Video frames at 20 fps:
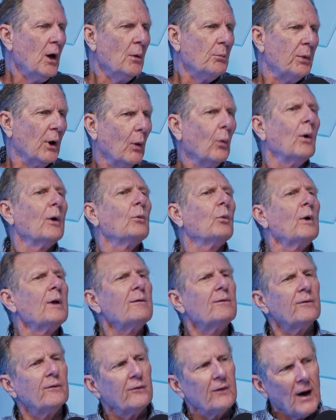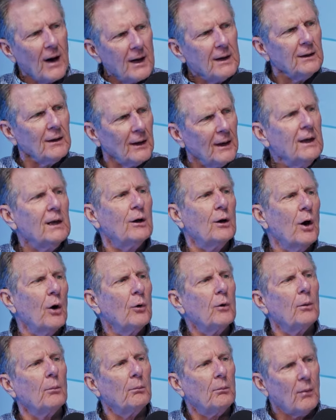But when we finally
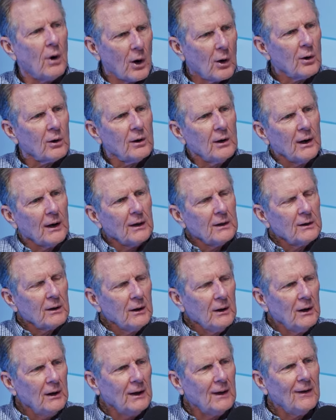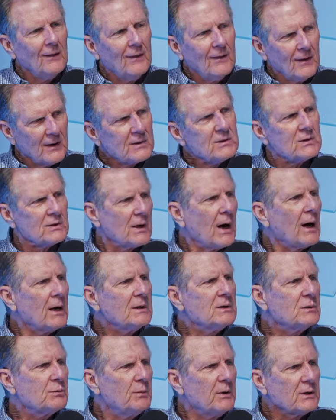go to market, in this
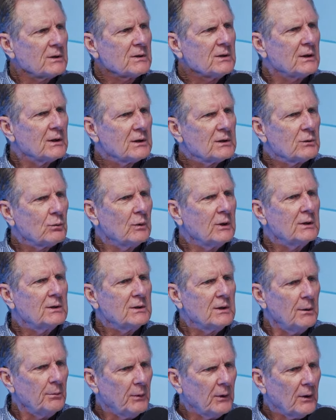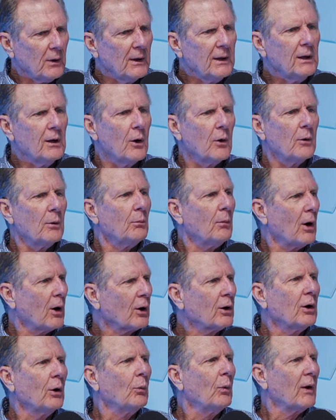size business, we typically go to
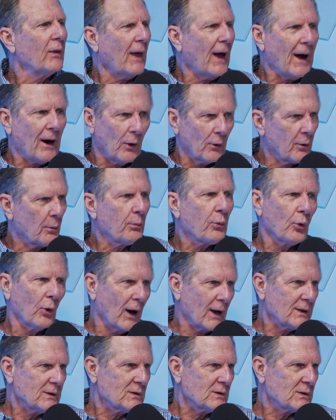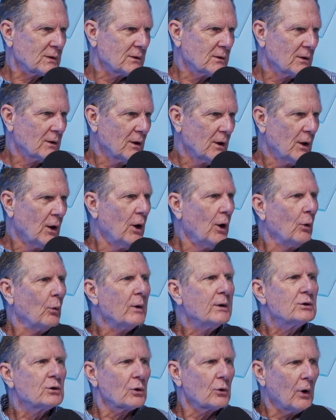market without a price.
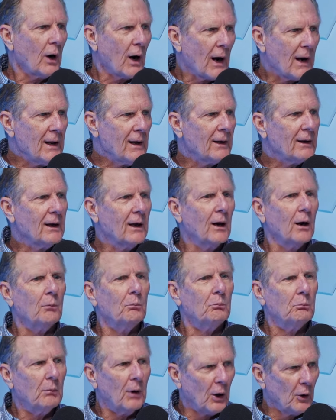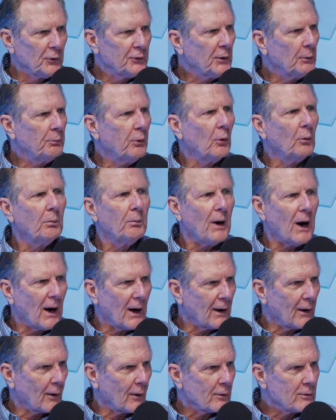We try and get multiple
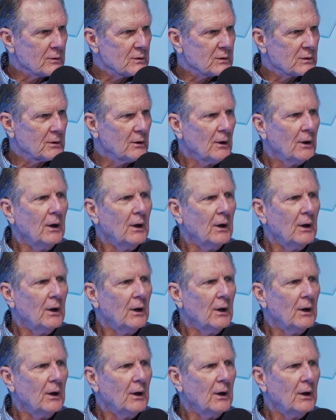buyers